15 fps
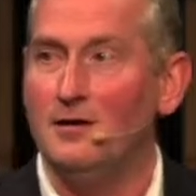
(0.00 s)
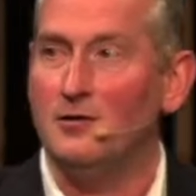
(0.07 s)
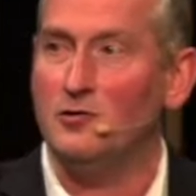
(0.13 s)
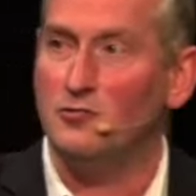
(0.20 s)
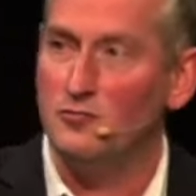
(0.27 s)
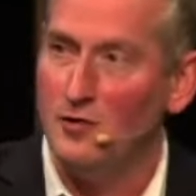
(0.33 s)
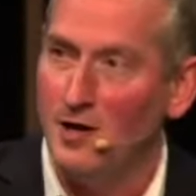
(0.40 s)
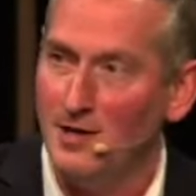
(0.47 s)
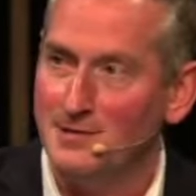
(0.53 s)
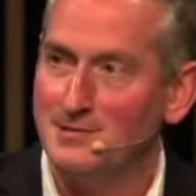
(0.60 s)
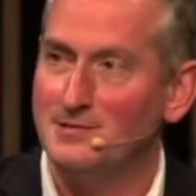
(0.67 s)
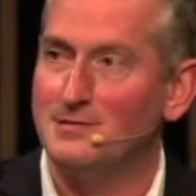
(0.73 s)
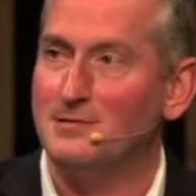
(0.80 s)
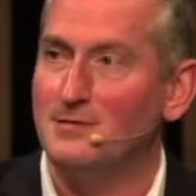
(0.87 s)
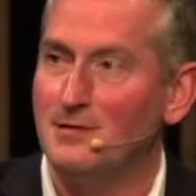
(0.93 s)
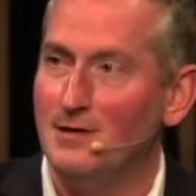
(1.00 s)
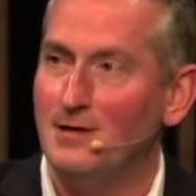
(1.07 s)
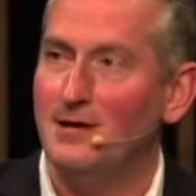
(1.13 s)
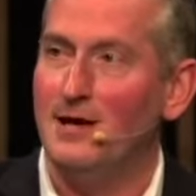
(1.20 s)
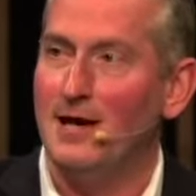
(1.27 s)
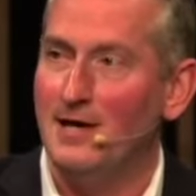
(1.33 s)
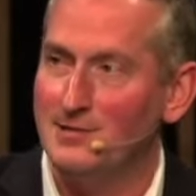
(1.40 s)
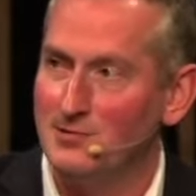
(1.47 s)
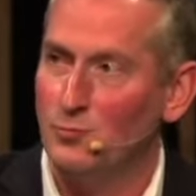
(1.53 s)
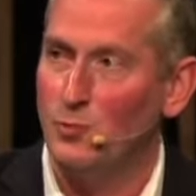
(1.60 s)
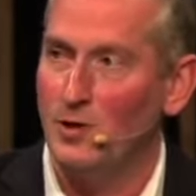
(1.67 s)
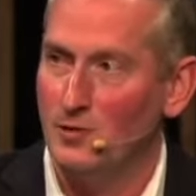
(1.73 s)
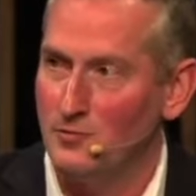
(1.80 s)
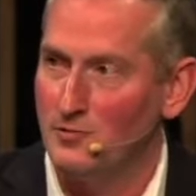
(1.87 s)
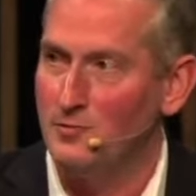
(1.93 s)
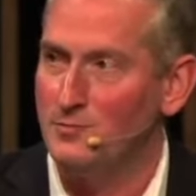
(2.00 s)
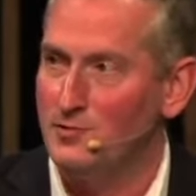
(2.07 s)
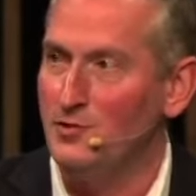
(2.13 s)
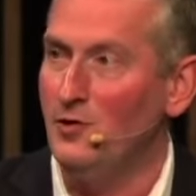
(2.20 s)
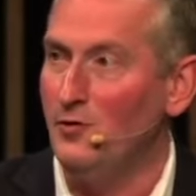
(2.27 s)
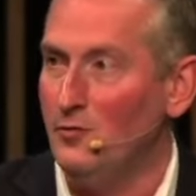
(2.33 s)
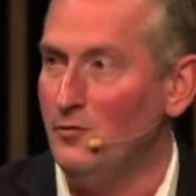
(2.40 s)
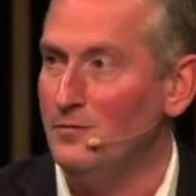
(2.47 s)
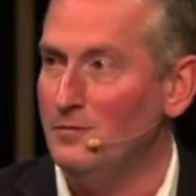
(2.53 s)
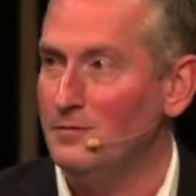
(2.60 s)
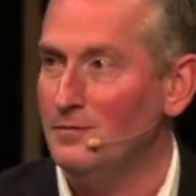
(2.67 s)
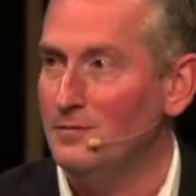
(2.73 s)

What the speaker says: Christ has welcomed you.